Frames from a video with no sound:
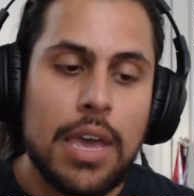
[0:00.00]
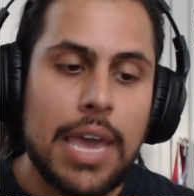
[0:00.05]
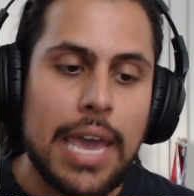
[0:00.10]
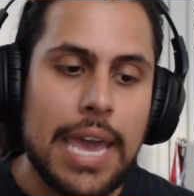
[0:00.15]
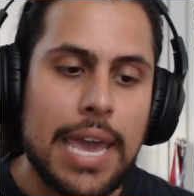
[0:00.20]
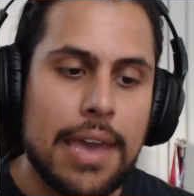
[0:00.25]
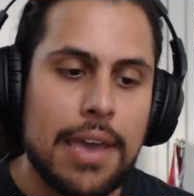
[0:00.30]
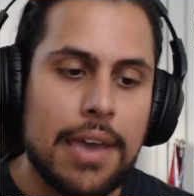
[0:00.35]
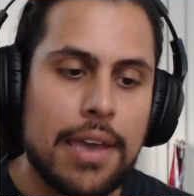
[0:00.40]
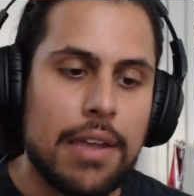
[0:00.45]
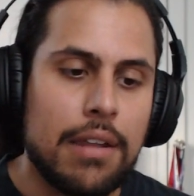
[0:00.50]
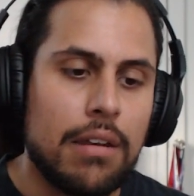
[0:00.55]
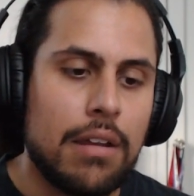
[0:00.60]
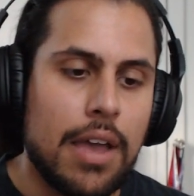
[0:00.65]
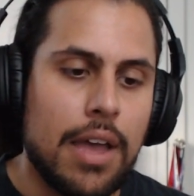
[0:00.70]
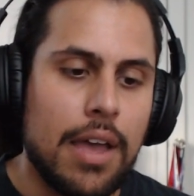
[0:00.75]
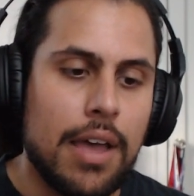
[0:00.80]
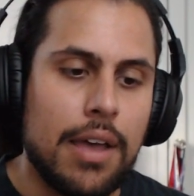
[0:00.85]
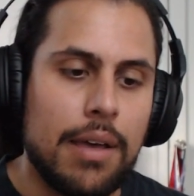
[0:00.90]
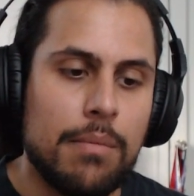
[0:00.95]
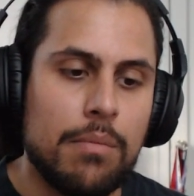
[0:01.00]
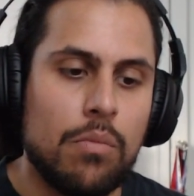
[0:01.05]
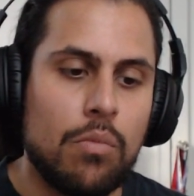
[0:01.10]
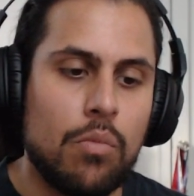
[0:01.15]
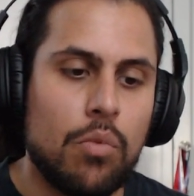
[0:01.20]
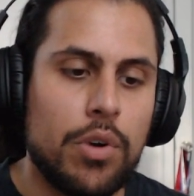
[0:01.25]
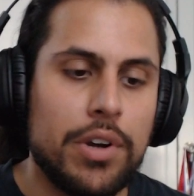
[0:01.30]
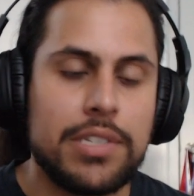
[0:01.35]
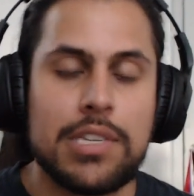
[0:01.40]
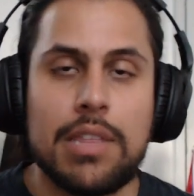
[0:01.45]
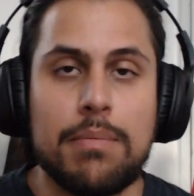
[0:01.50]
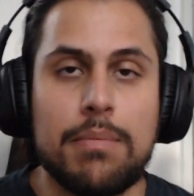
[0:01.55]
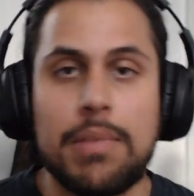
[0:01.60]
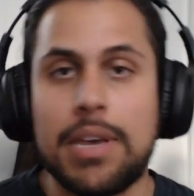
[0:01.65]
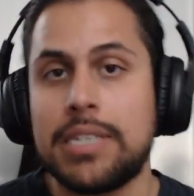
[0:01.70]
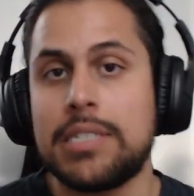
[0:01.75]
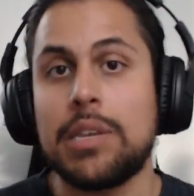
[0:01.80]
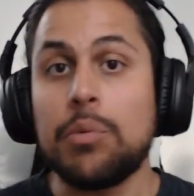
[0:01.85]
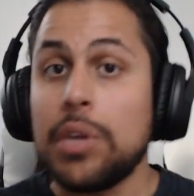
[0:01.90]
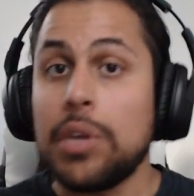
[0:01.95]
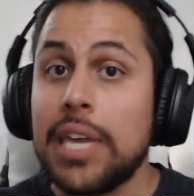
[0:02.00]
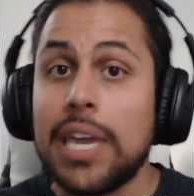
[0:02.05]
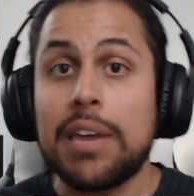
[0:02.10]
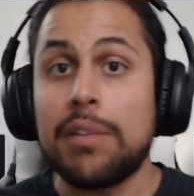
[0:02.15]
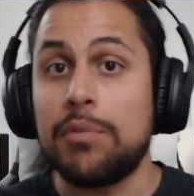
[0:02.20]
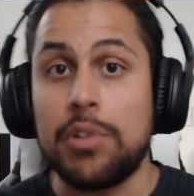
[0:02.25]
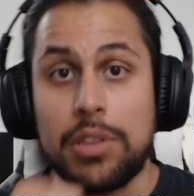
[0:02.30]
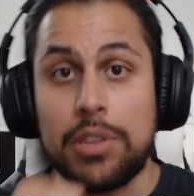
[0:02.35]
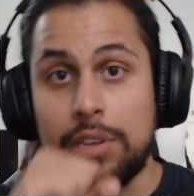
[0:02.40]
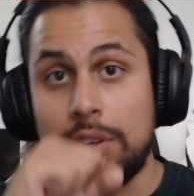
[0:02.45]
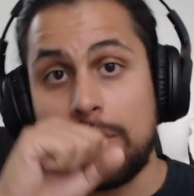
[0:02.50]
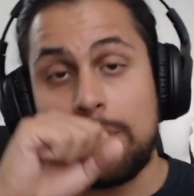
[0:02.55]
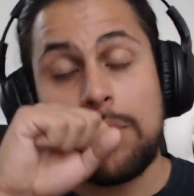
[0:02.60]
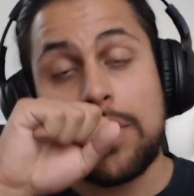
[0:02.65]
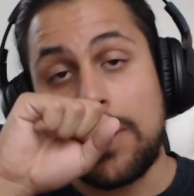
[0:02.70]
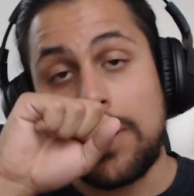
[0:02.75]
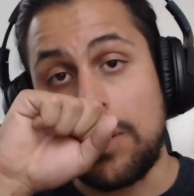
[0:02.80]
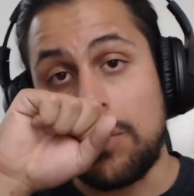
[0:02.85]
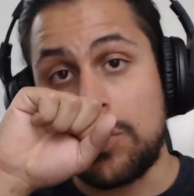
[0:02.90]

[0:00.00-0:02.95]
and um, work to the best that we can for the community,